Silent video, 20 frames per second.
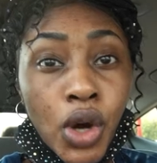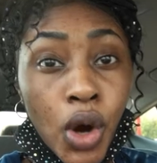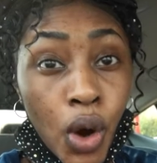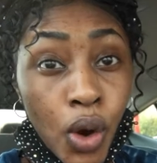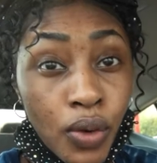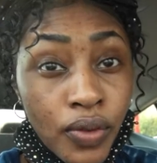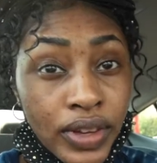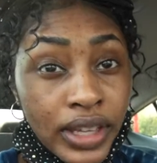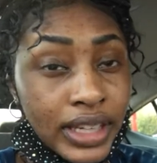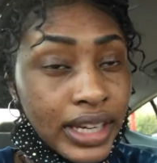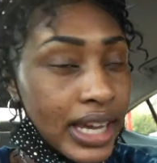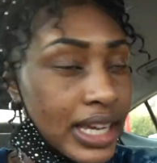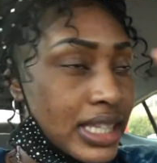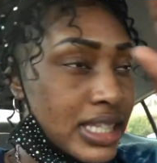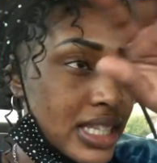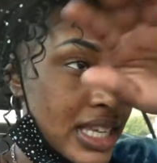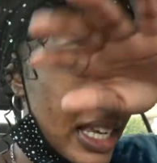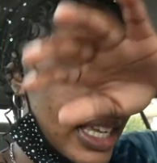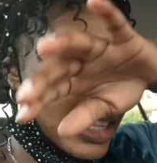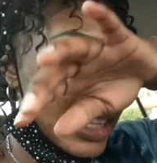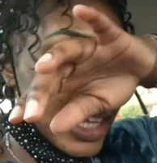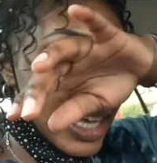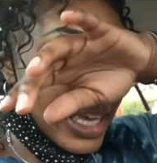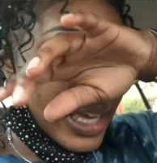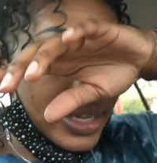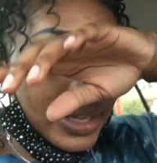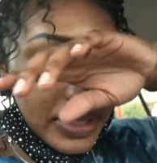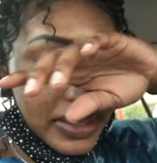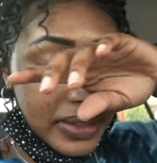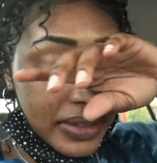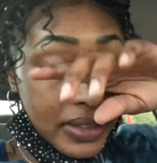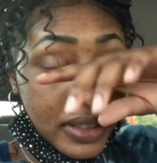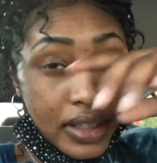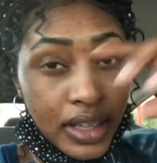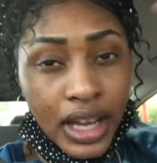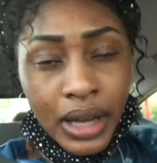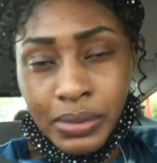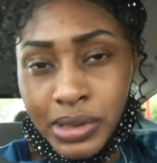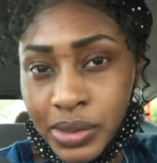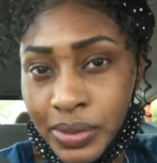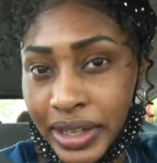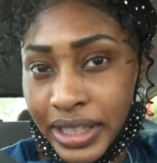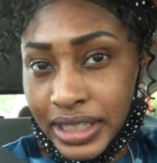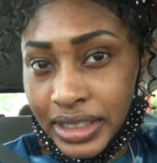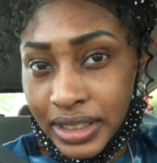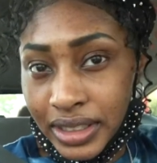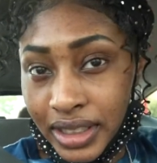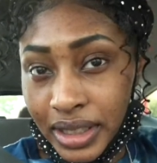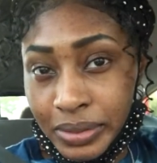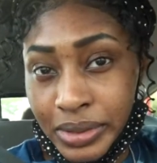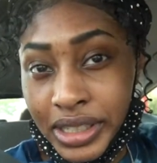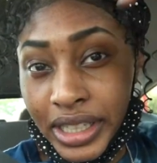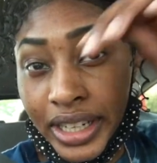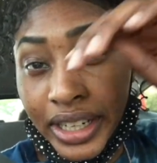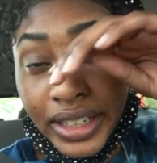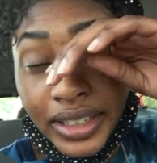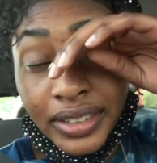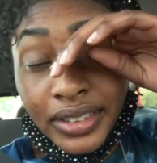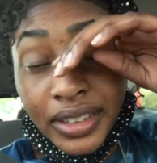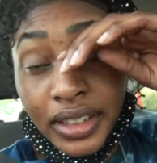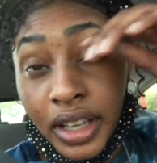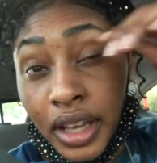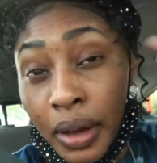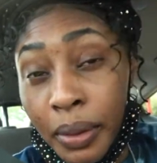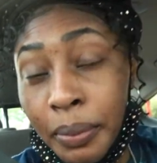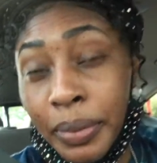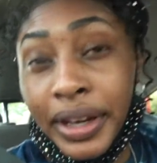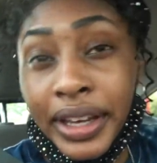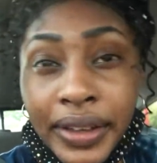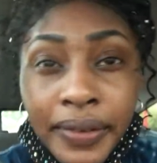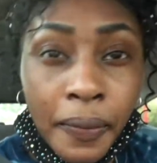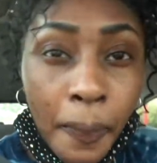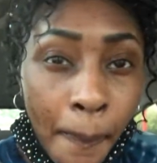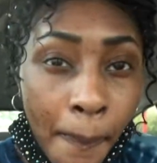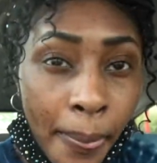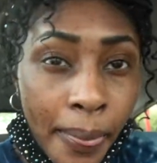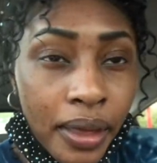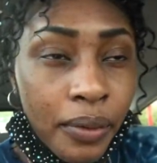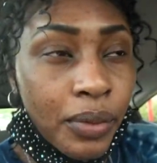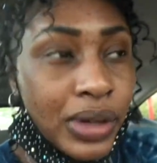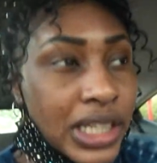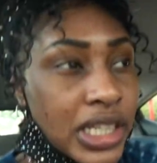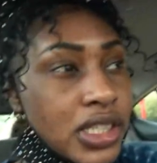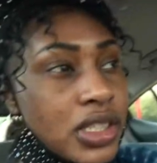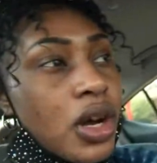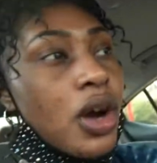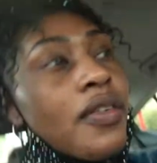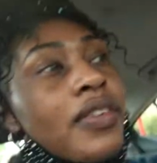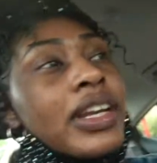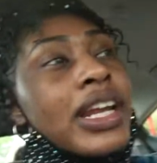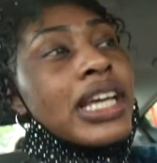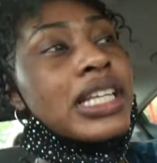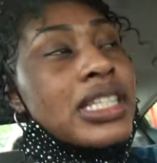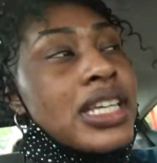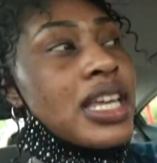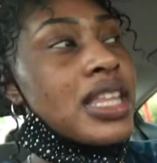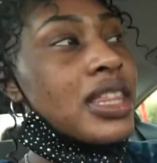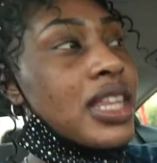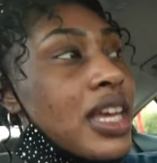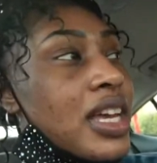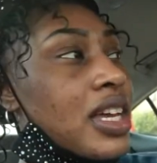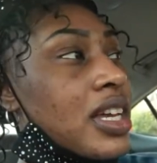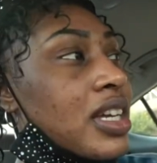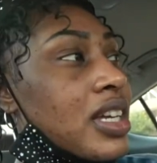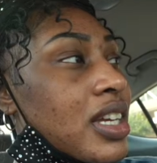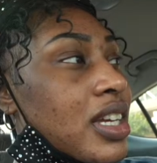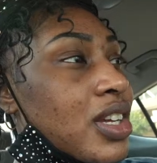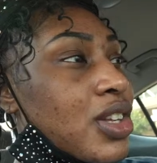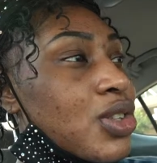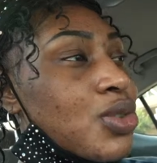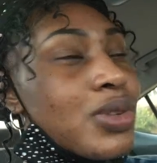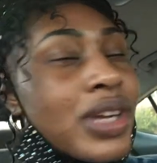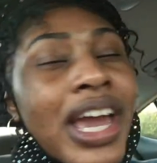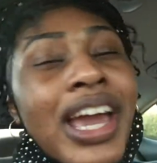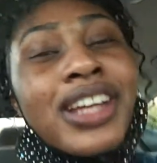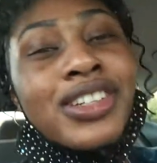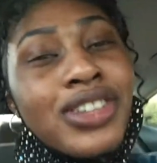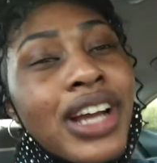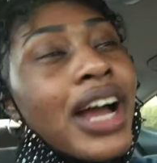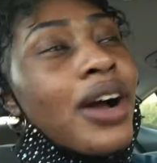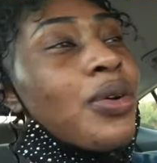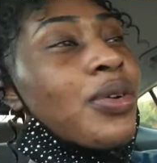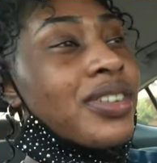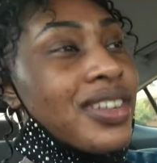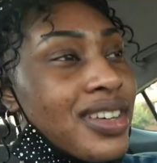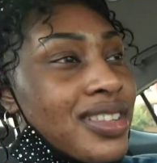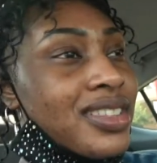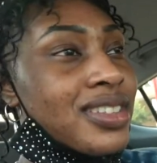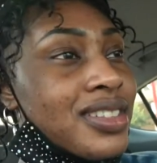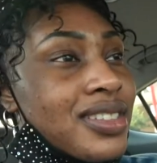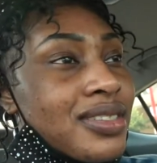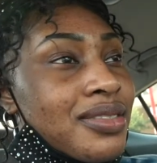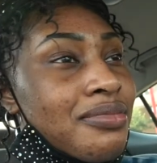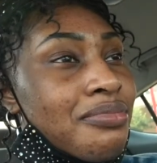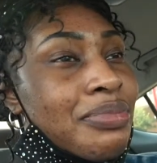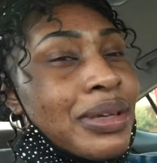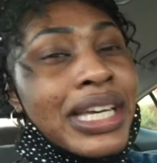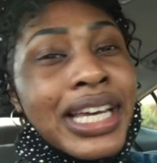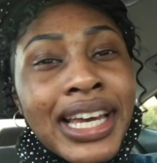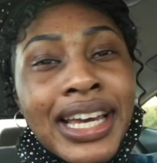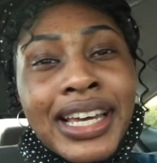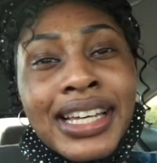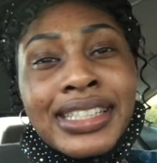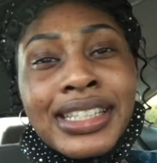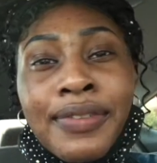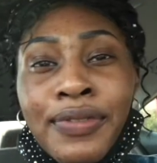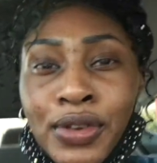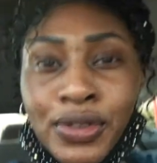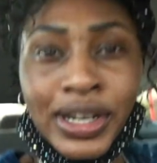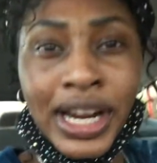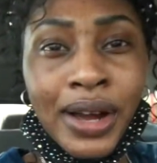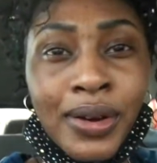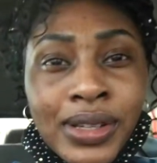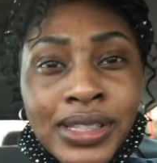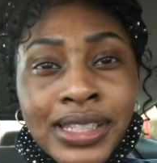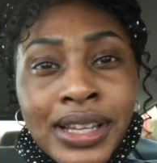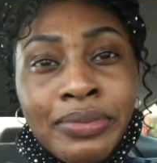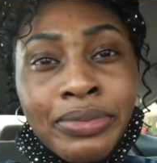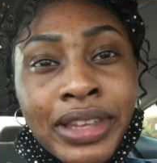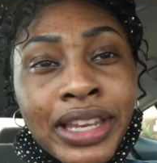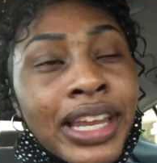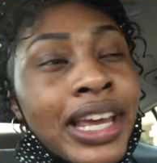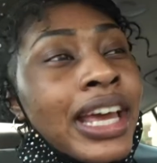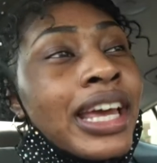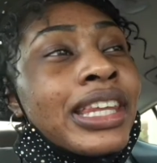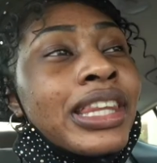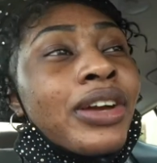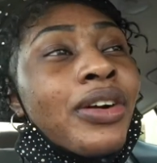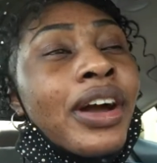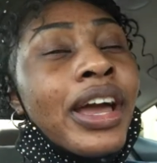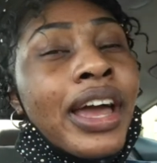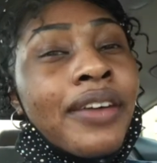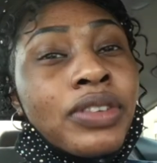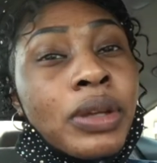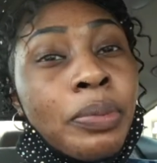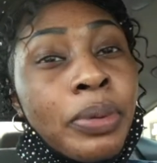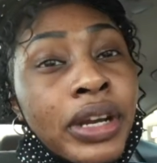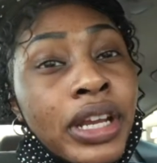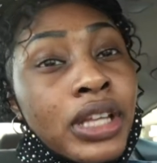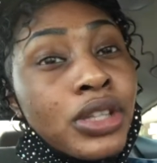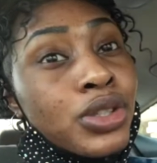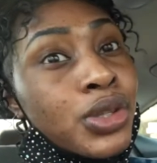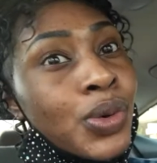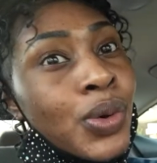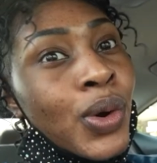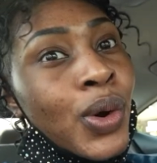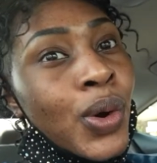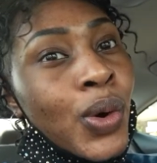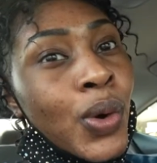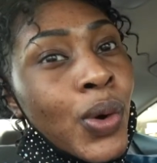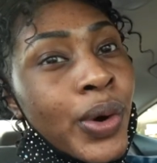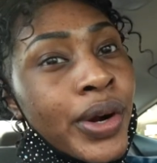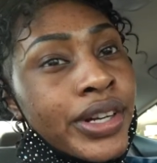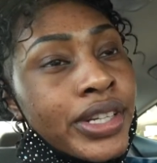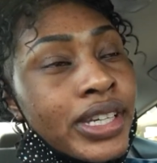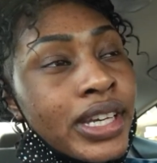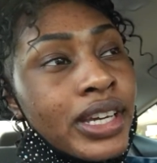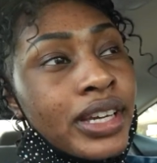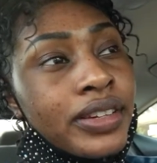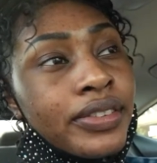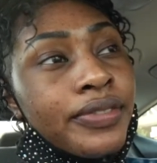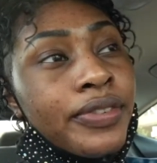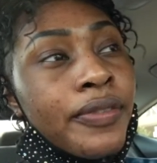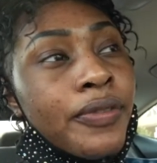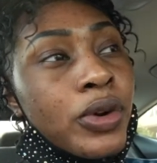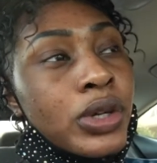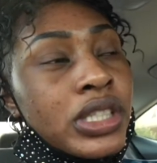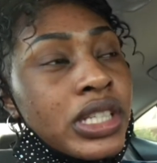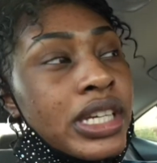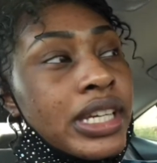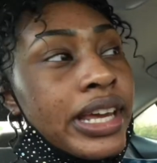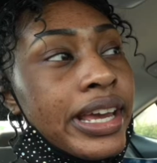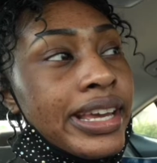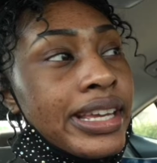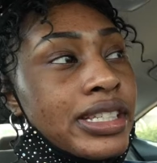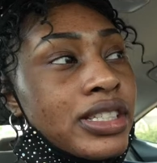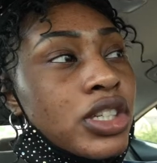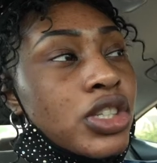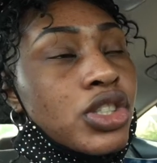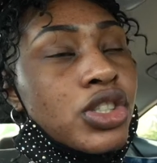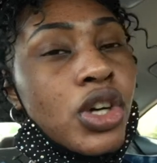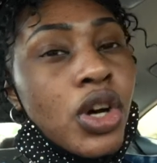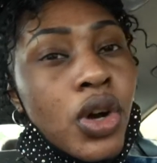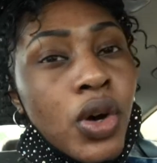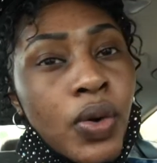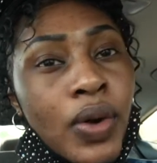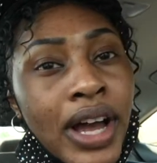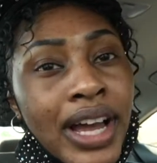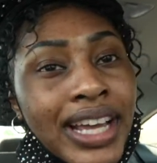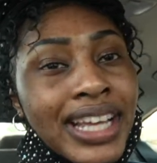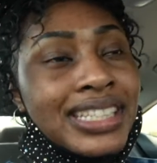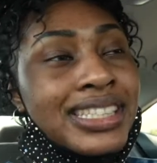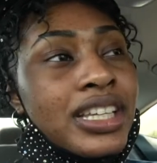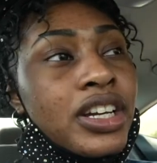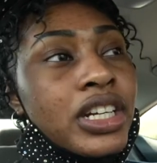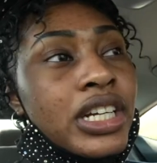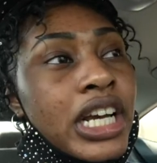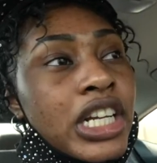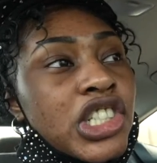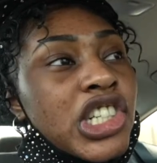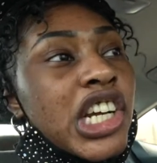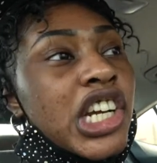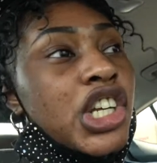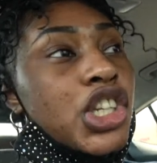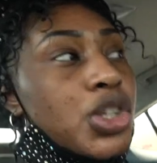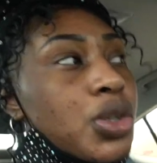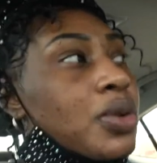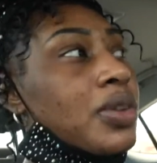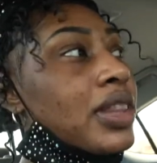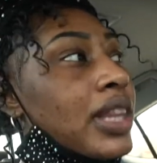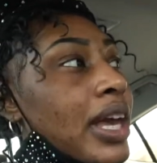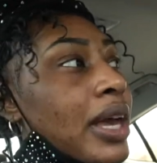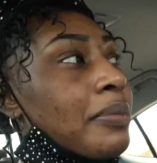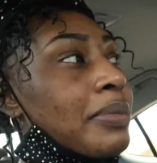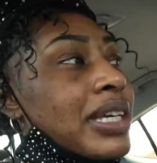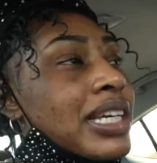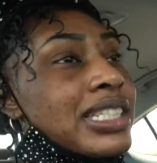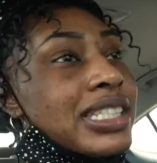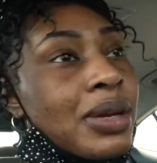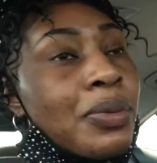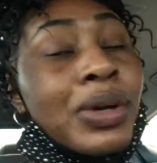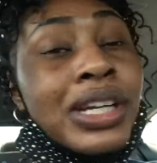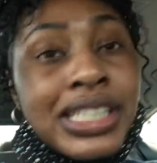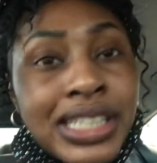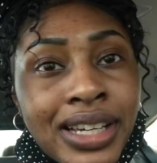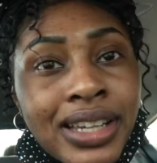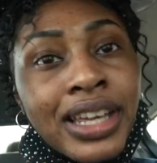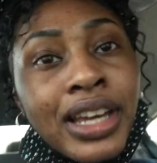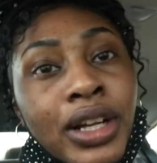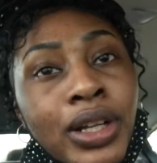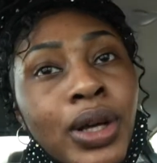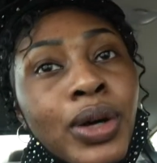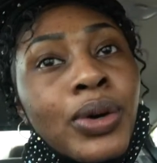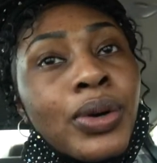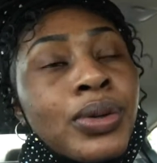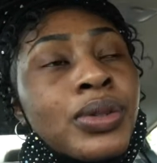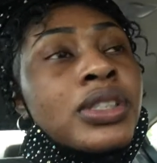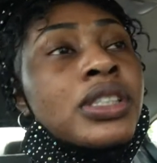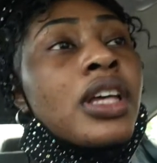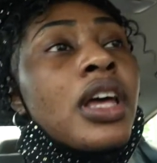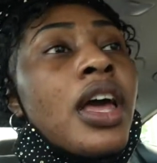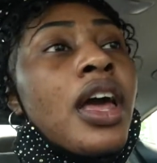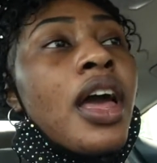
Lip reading: COVID-19 thing. I'm sweating. I'm sorry. But with this COVID-19 thing, you can't try on nothing. Because if you try on something, they're going to have to put it into quarantine for 14 days. So I guess they're not trying to do that because they want to sell their clothes.